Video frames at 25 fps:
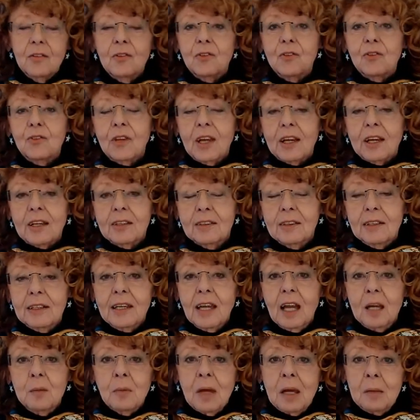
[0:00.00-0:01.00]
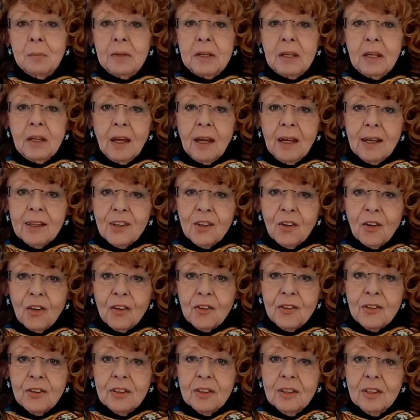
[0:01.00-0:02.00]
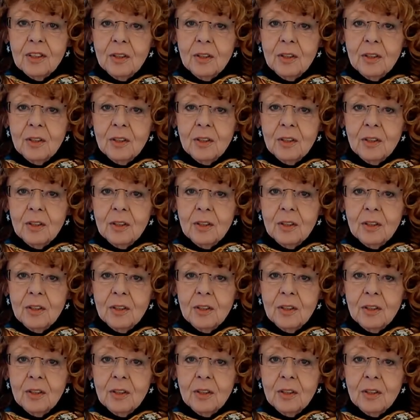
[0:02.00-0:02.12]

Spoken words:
Secondly, I'm Abby Haggard.